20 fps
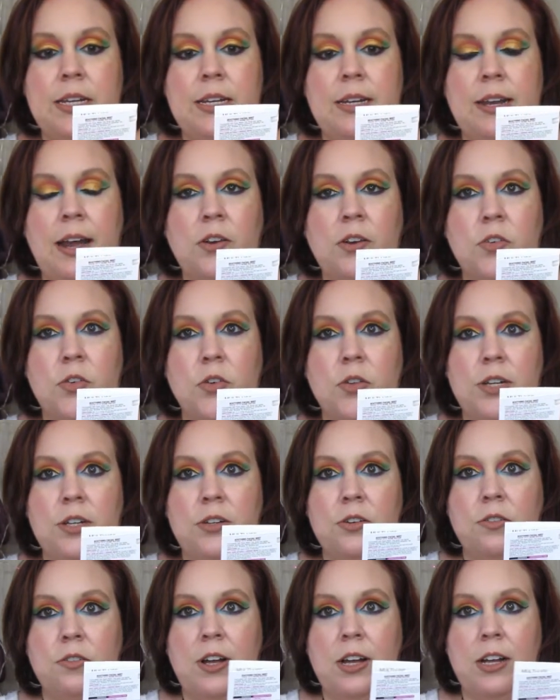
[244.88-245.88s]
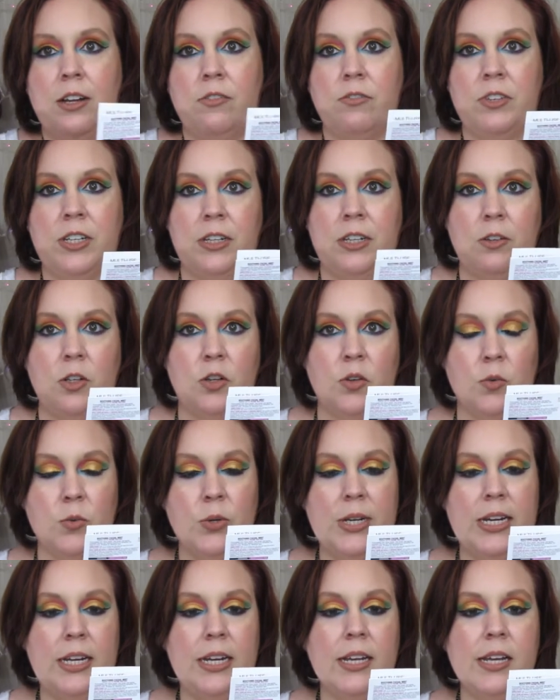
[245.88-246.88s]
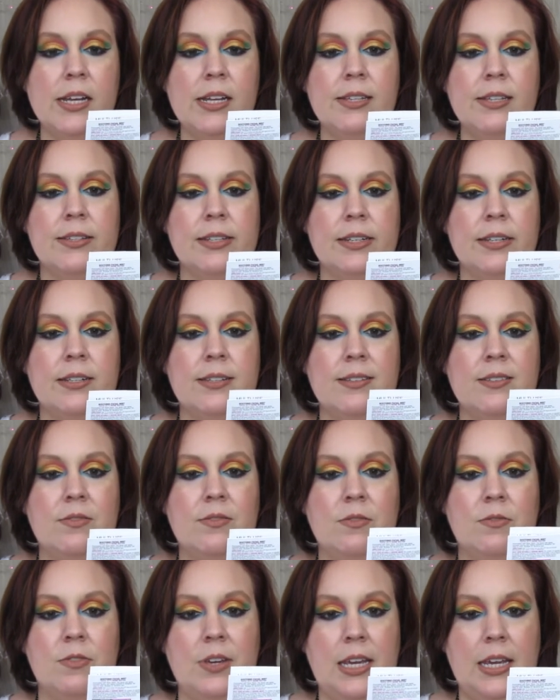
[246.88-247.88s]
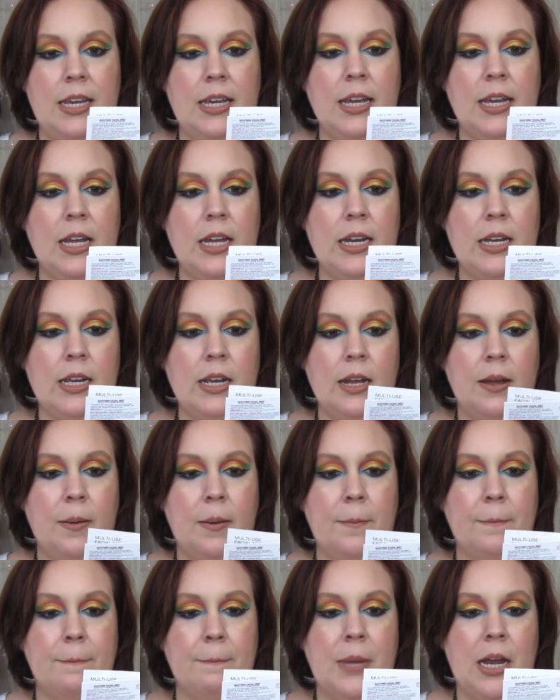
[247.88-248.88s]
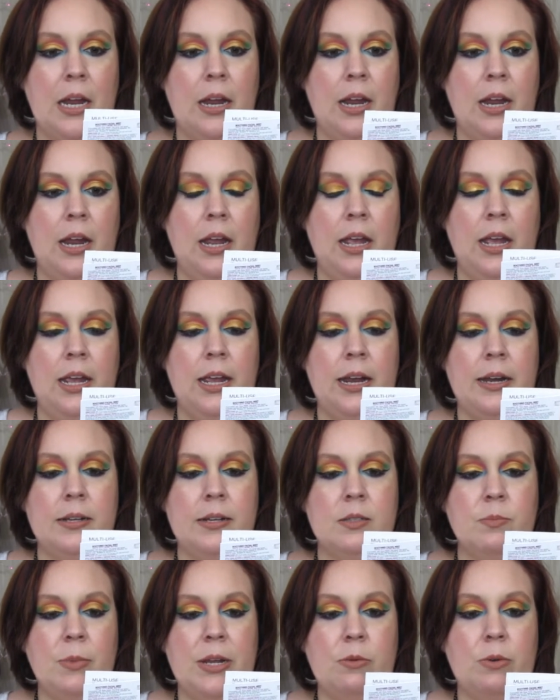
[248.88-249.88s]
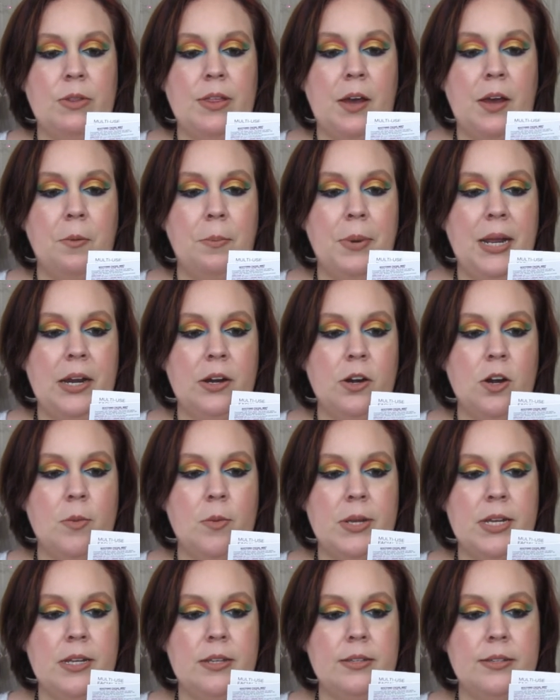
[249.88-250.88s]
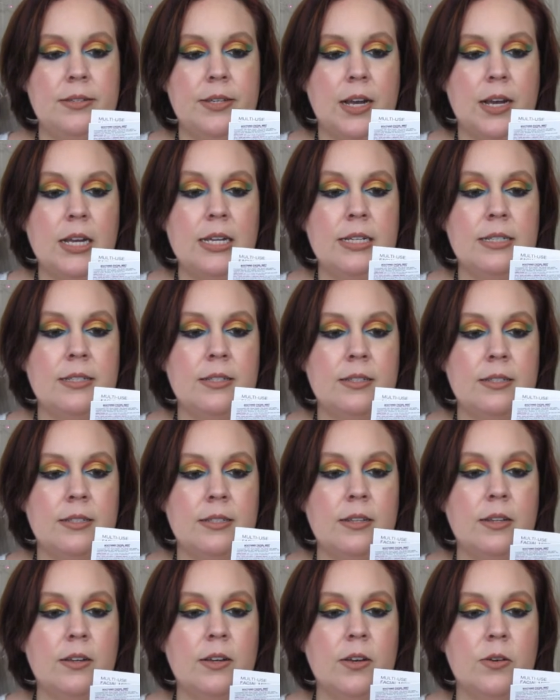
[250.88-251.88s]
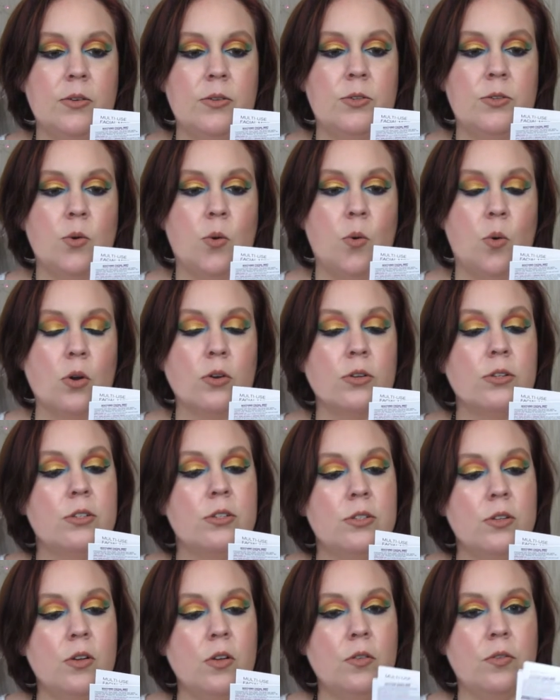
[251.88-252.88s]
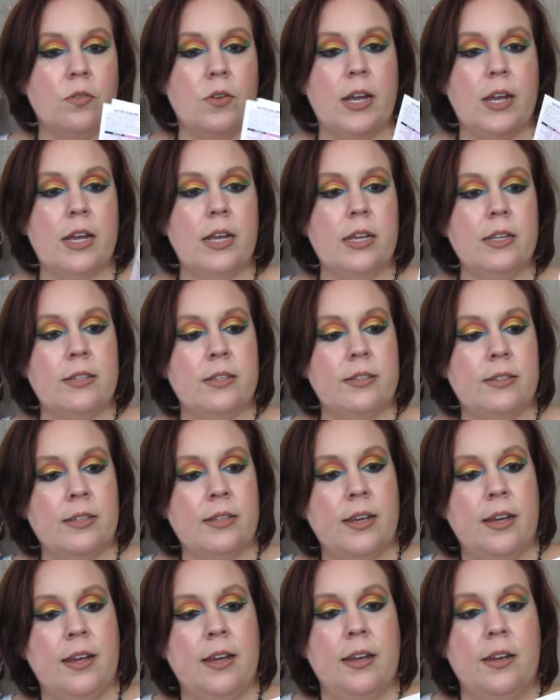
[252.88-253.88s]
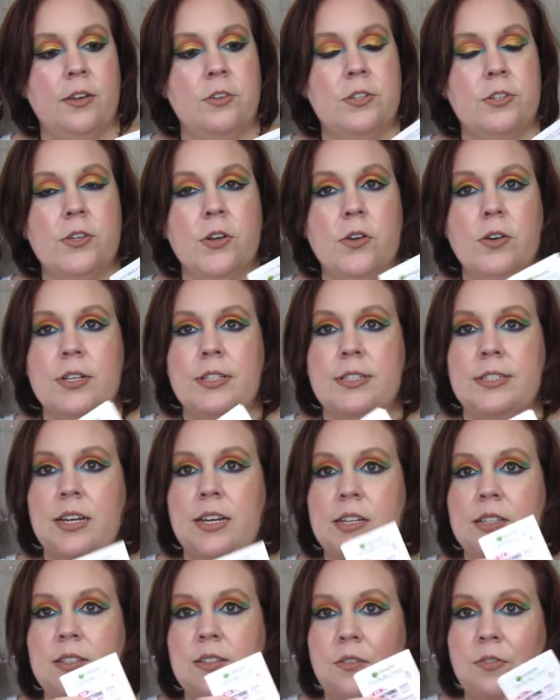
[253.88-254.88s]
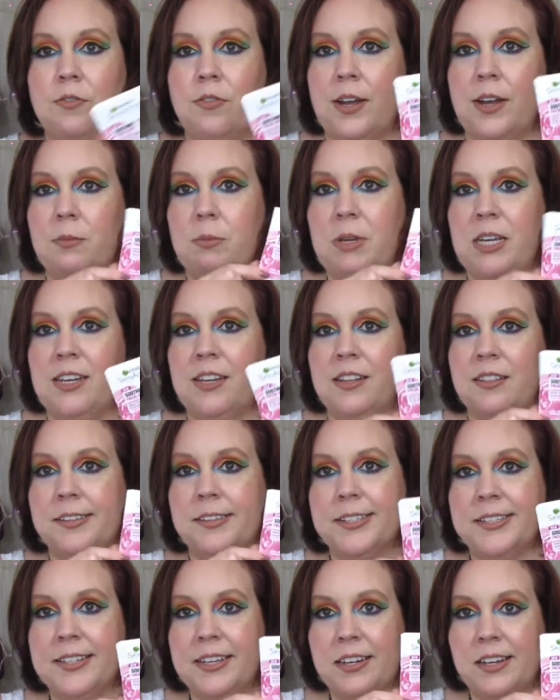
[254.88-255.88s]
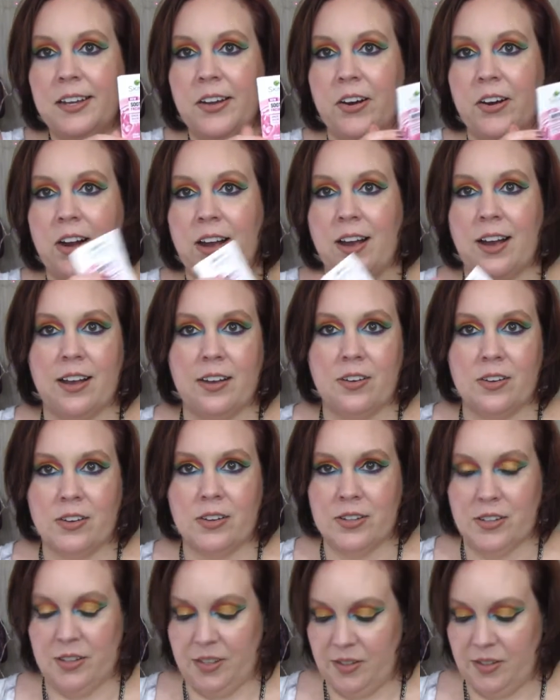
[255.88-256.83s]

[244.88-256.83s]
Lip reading: naturally derived ingredients. It is vegan, and it's made without parabens, dyes, silicones, or sulfates. So it says, find me in the skincare aisle.